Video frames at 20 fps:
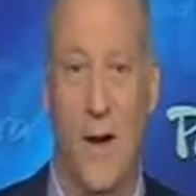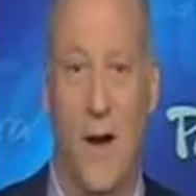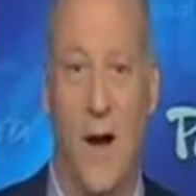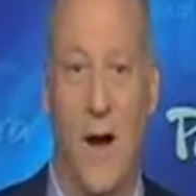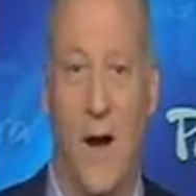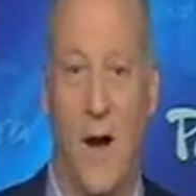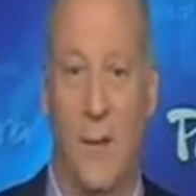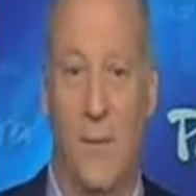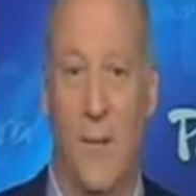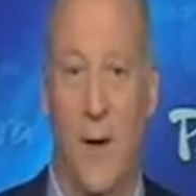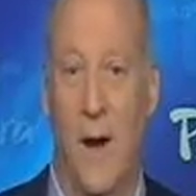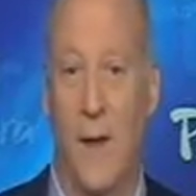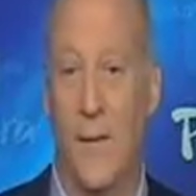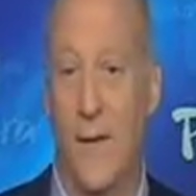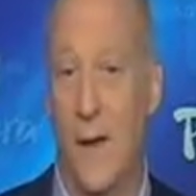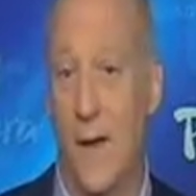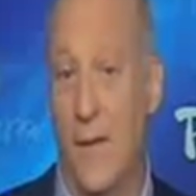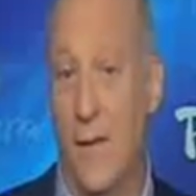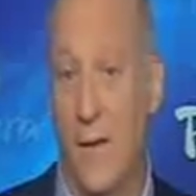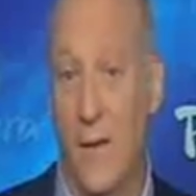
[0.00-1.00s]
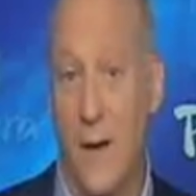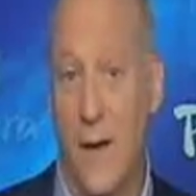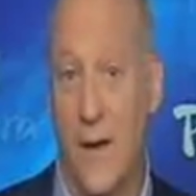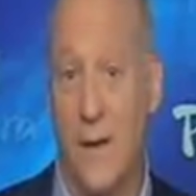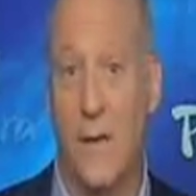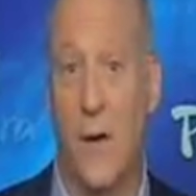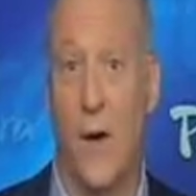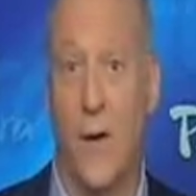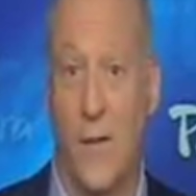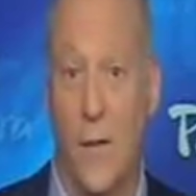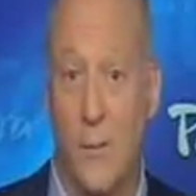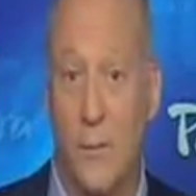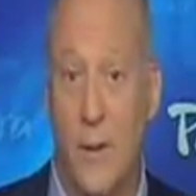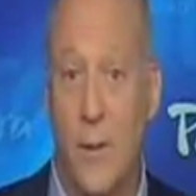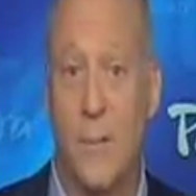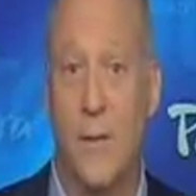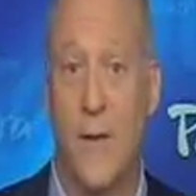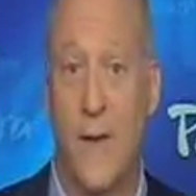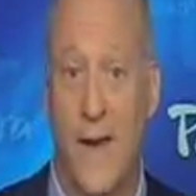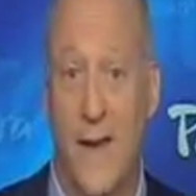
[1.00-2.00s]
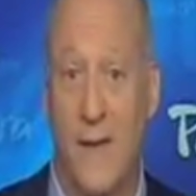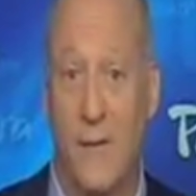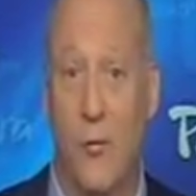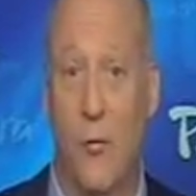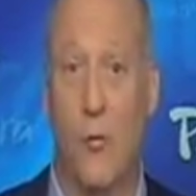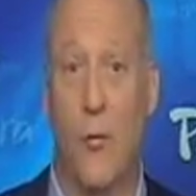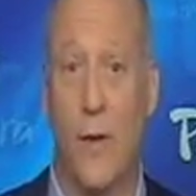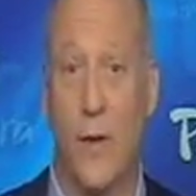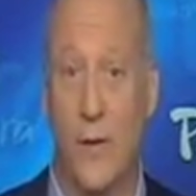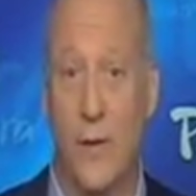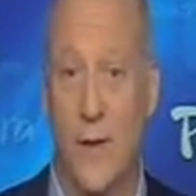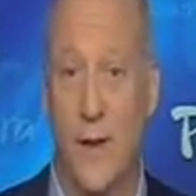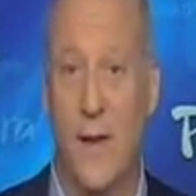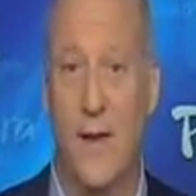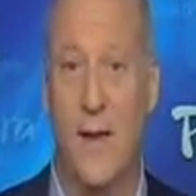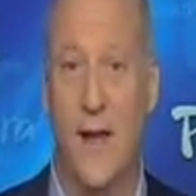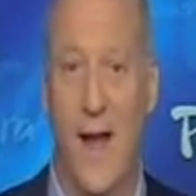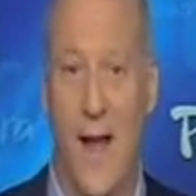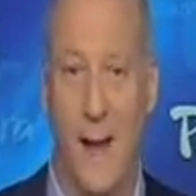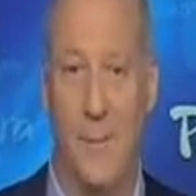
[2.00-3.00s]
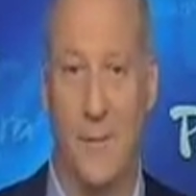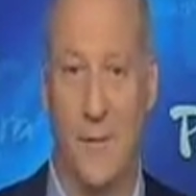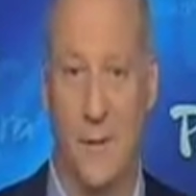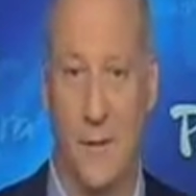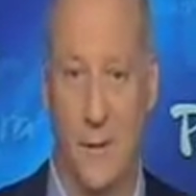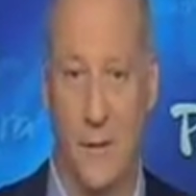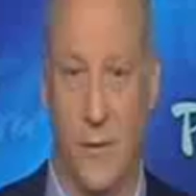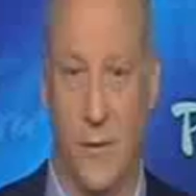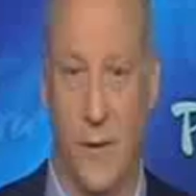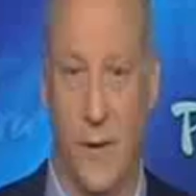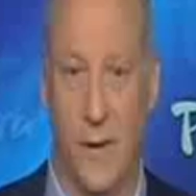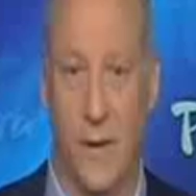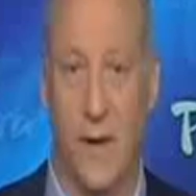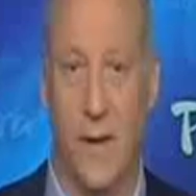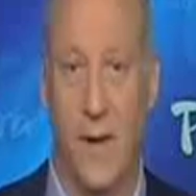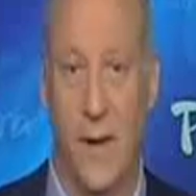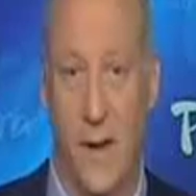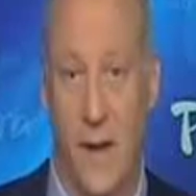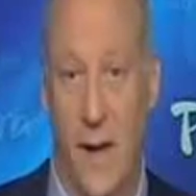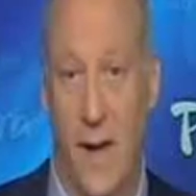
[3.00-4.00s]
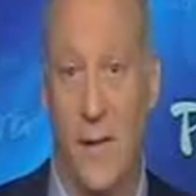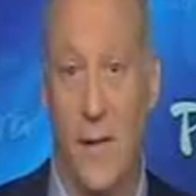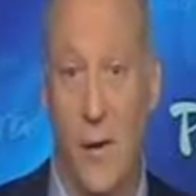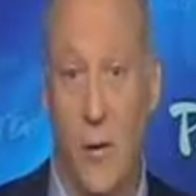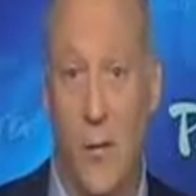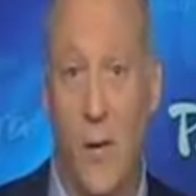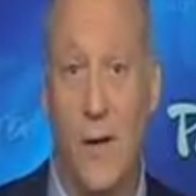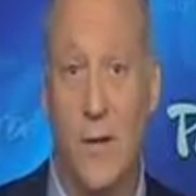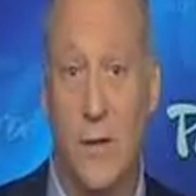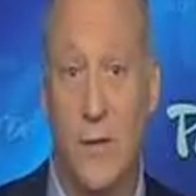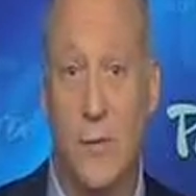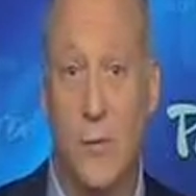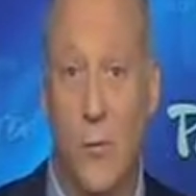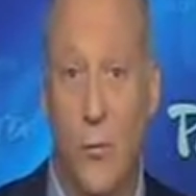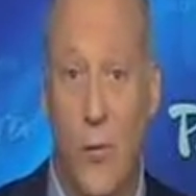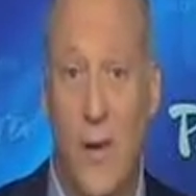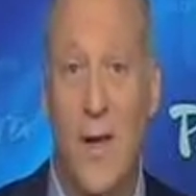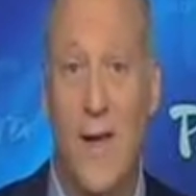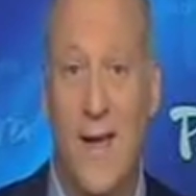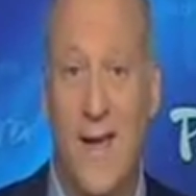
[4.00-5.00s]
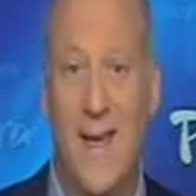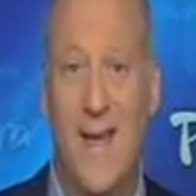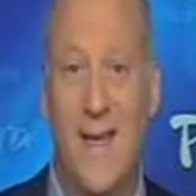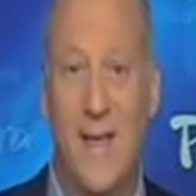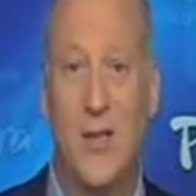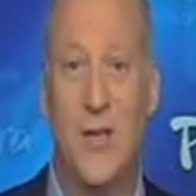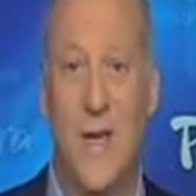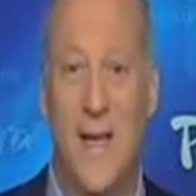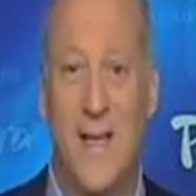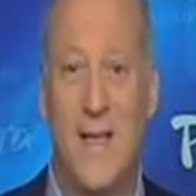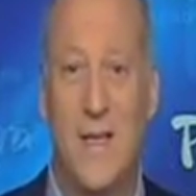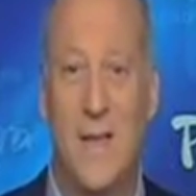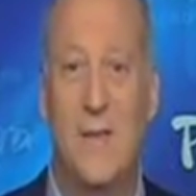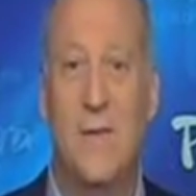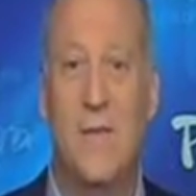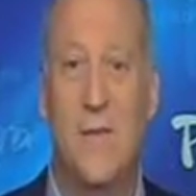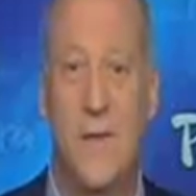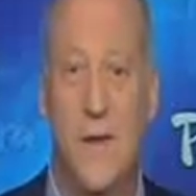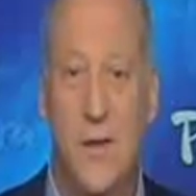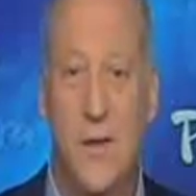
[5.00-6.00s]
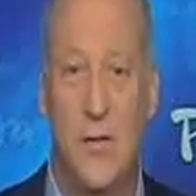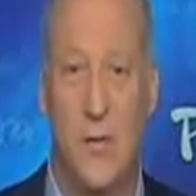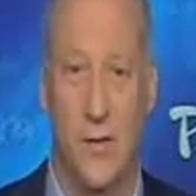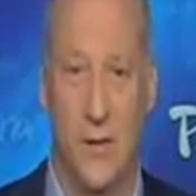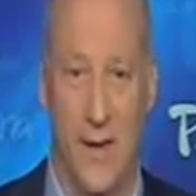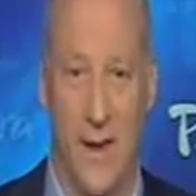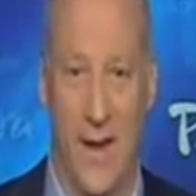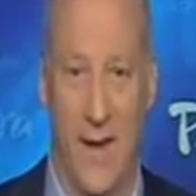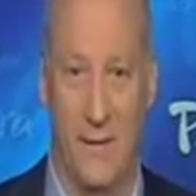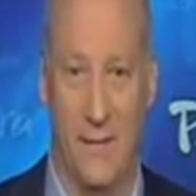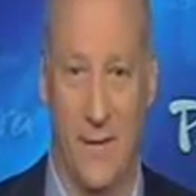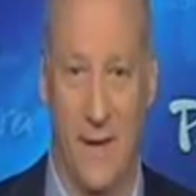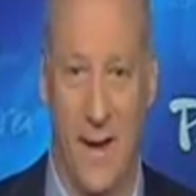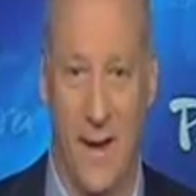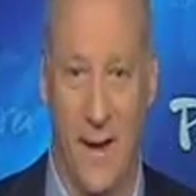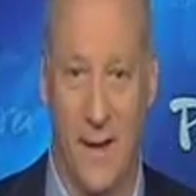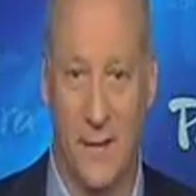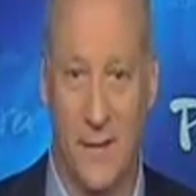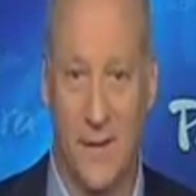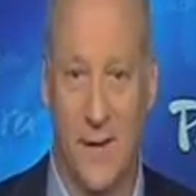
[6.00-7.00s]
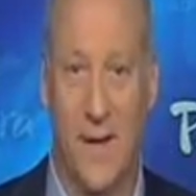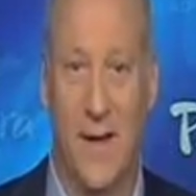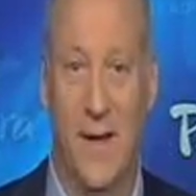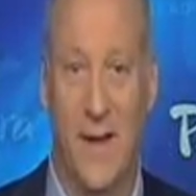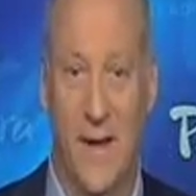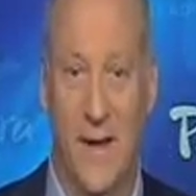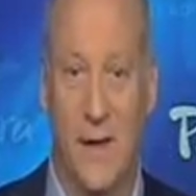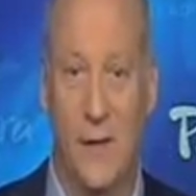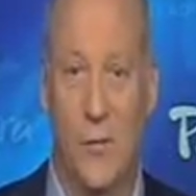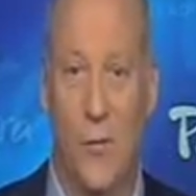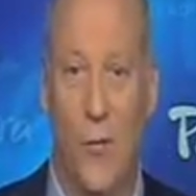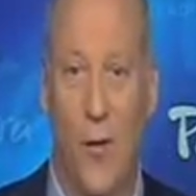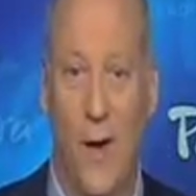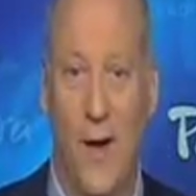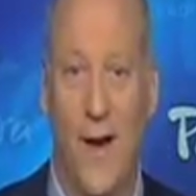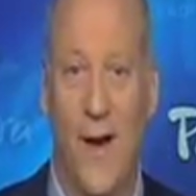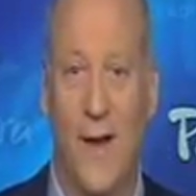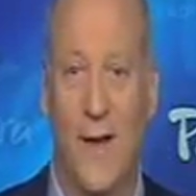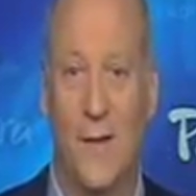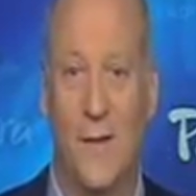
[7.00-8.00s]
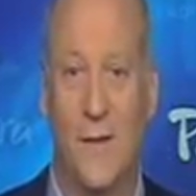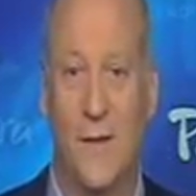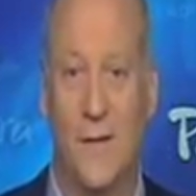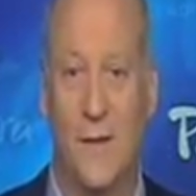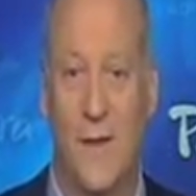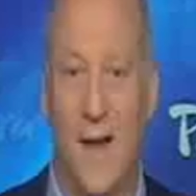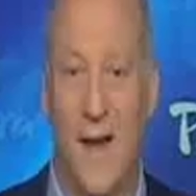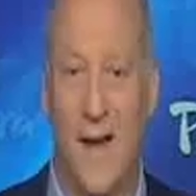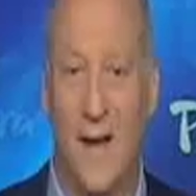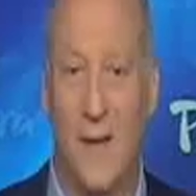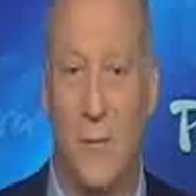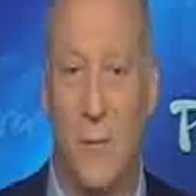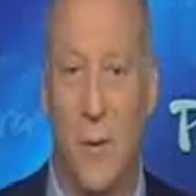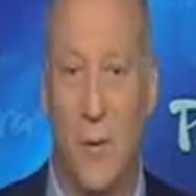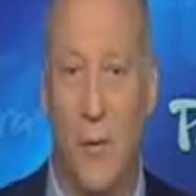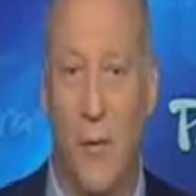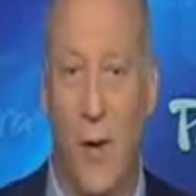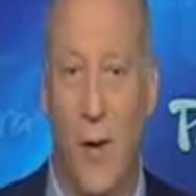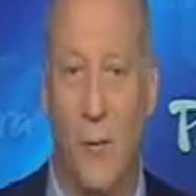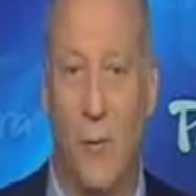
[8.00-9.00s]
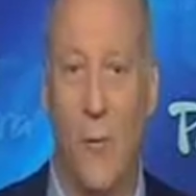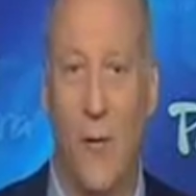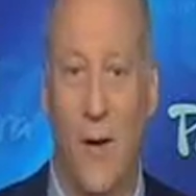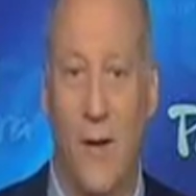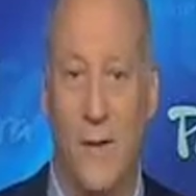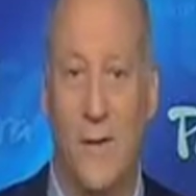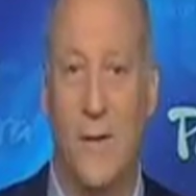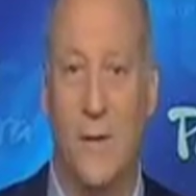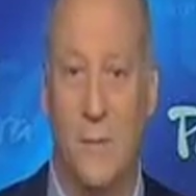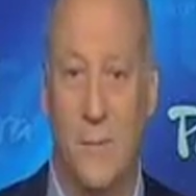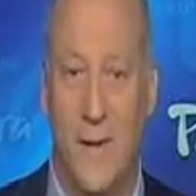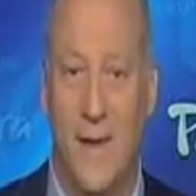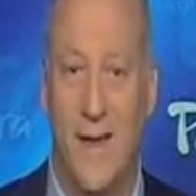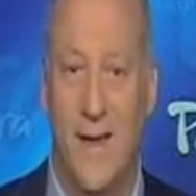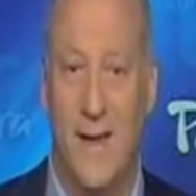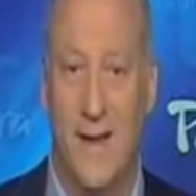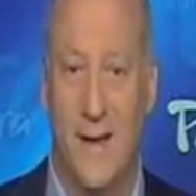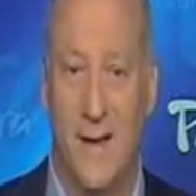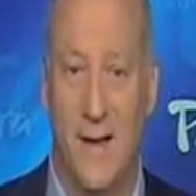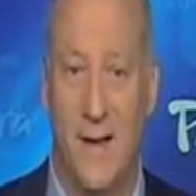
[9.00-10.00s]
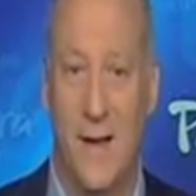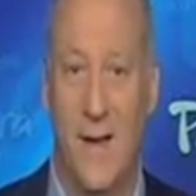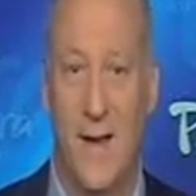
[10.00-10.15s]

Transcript: On the other hand, are there people that have real need? Absolutely. And the question we each individually have to ask is what kind of society we want? What does it mean?